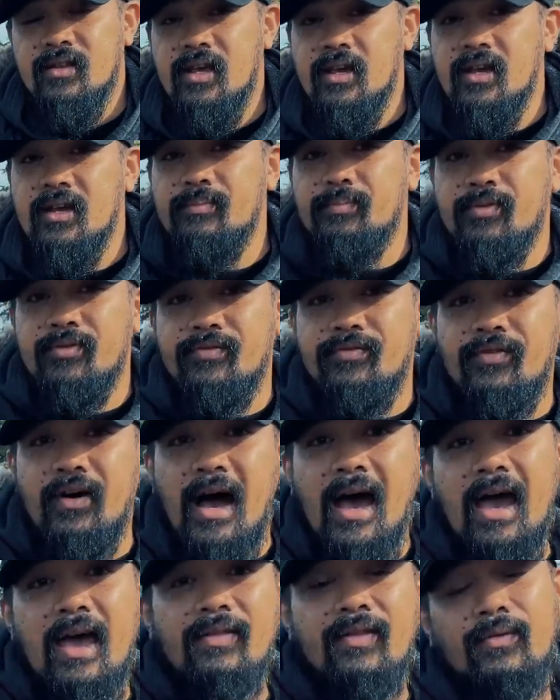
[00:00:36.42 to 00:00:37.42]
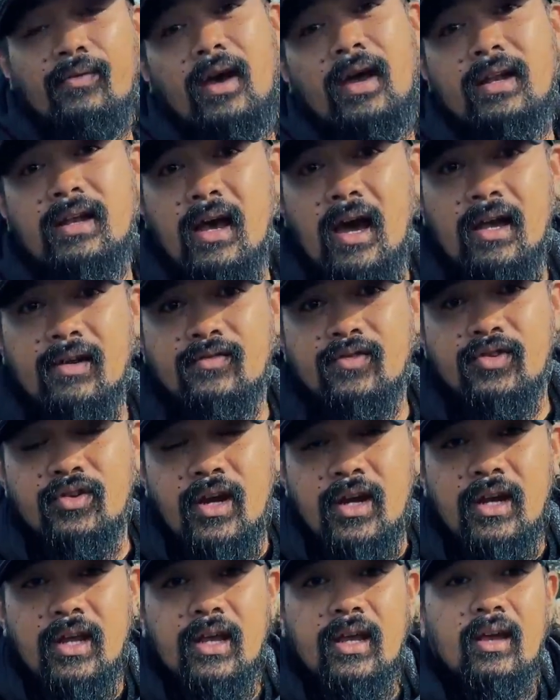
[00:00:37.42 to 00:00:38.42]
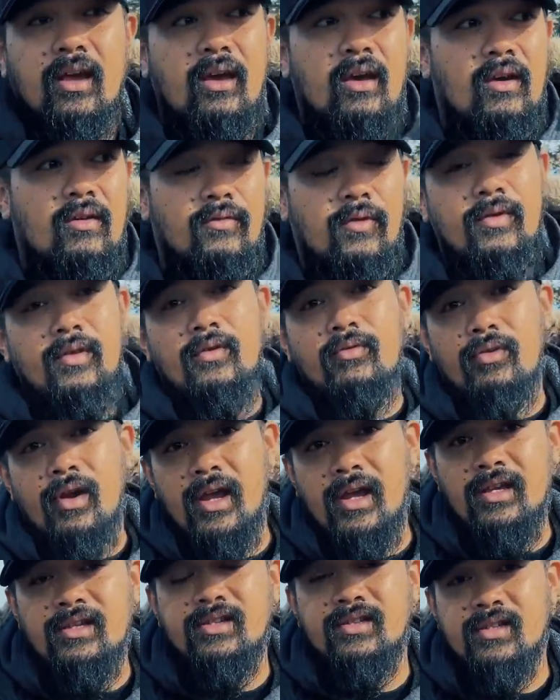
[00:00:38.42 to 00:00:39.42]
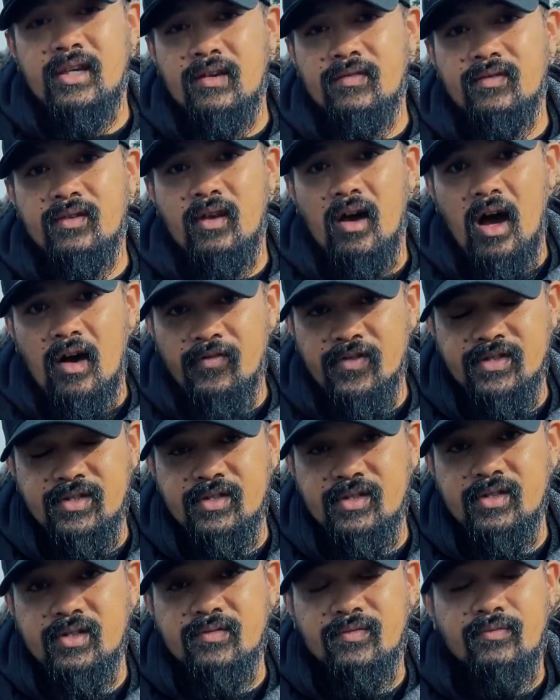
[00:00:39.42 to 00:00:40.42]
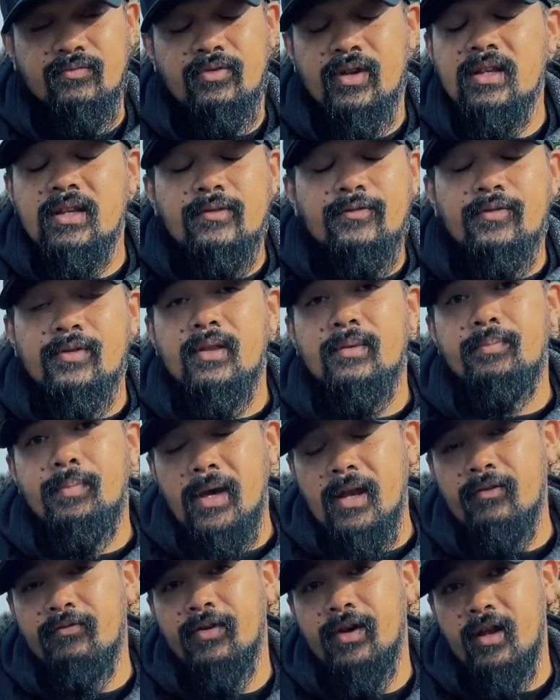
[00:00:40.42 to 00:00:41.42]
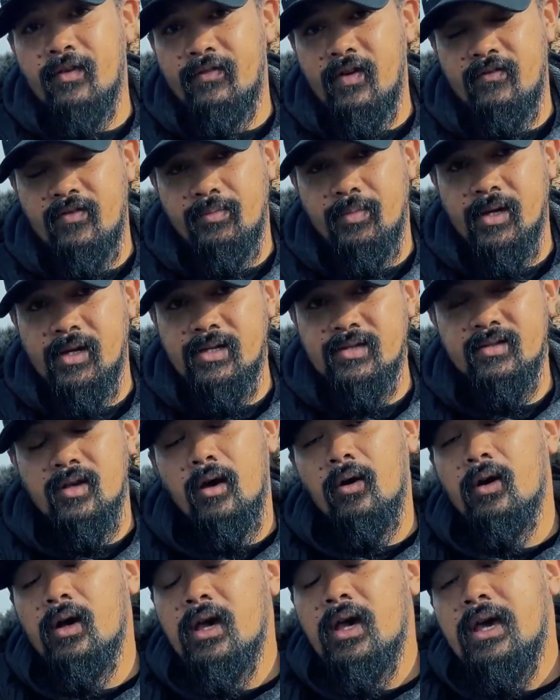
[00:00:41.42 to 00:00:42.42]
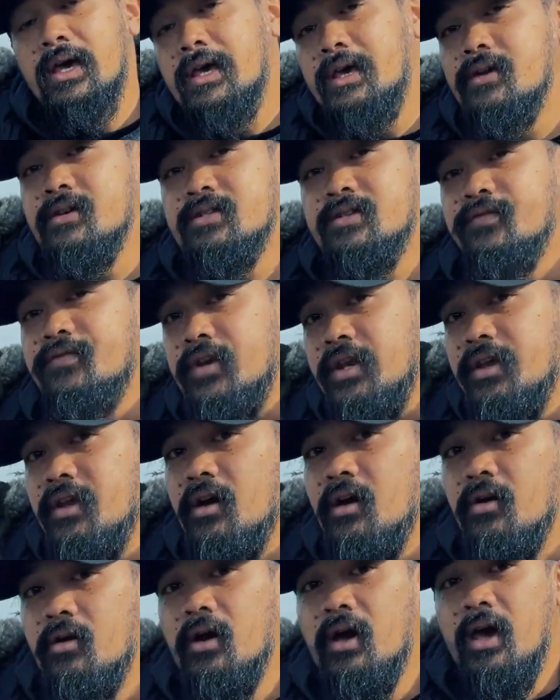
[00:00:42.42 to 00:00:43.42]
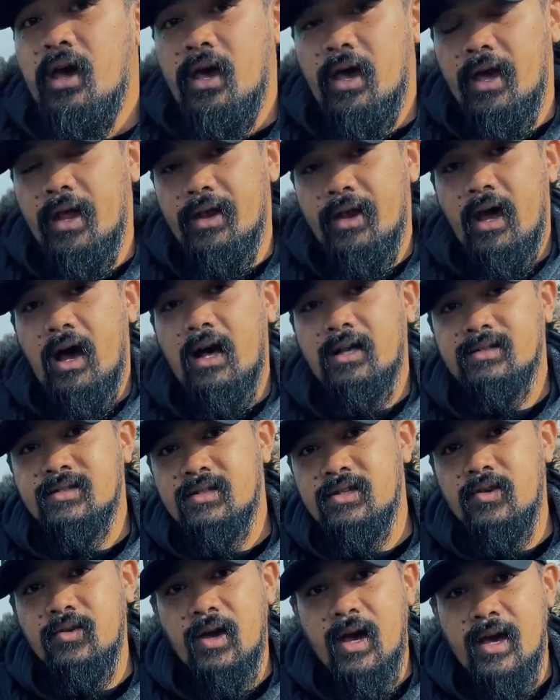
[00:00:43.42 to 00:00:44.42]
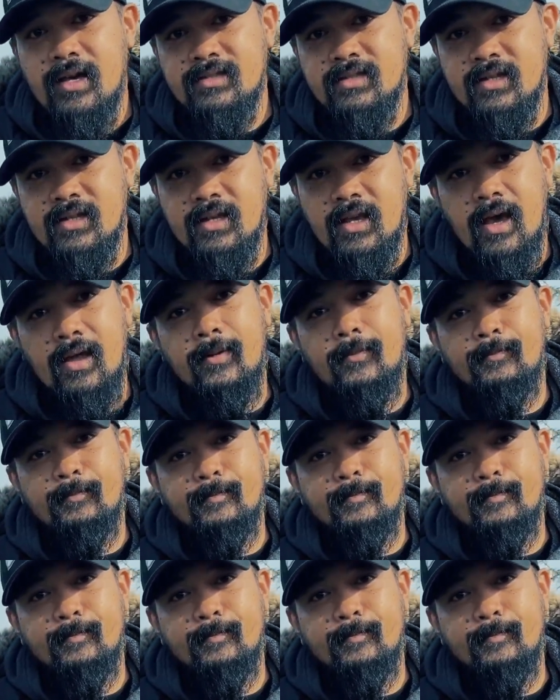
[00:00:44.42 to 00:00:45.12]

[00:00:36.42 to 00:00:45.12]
they can provide the right kind of training for the range safety officers, really for the benefit of everybody. So here's the video, and I'll see you guys at the end.